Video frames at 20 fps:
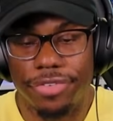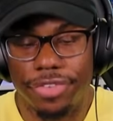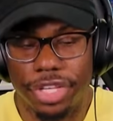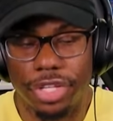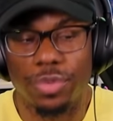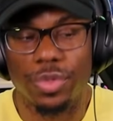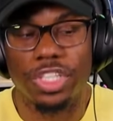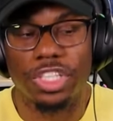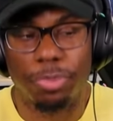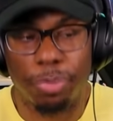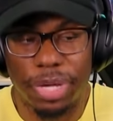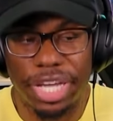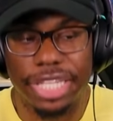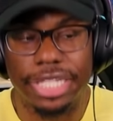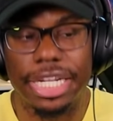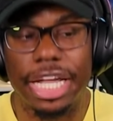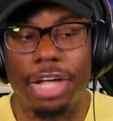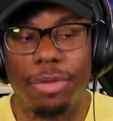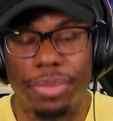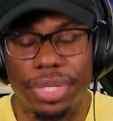definitely
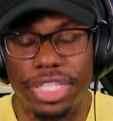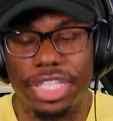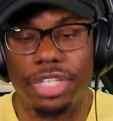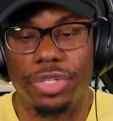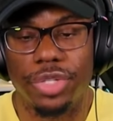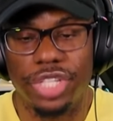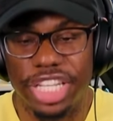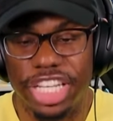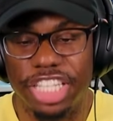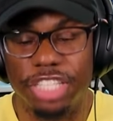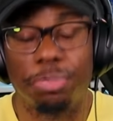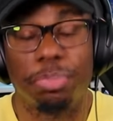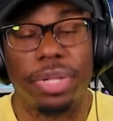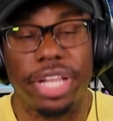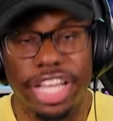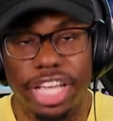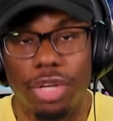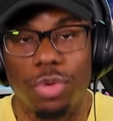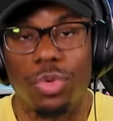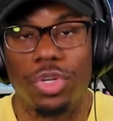respect how Matilda is
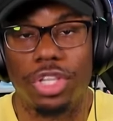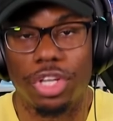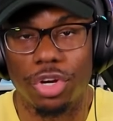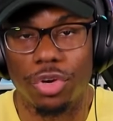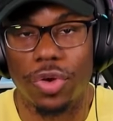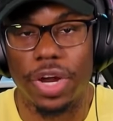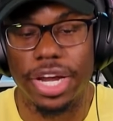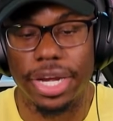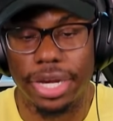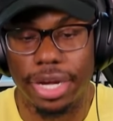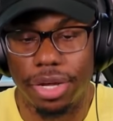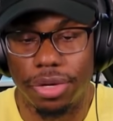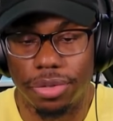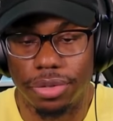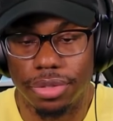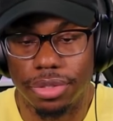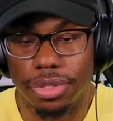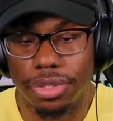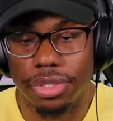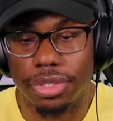playing with her right
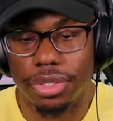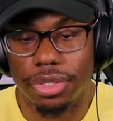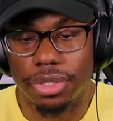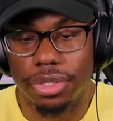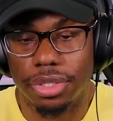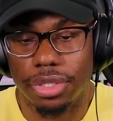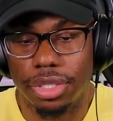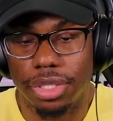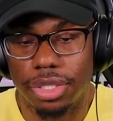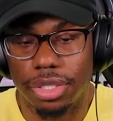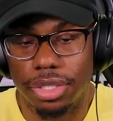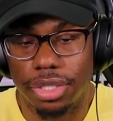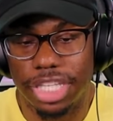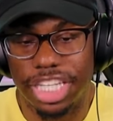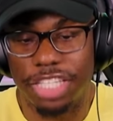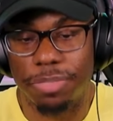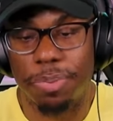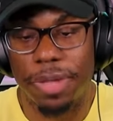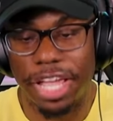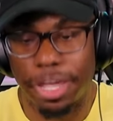now.
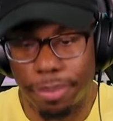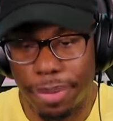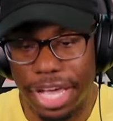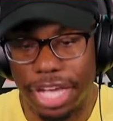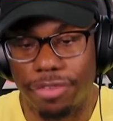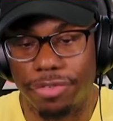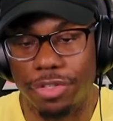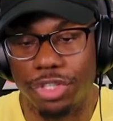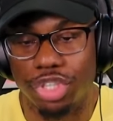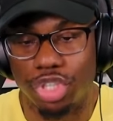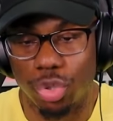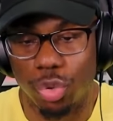That's payback for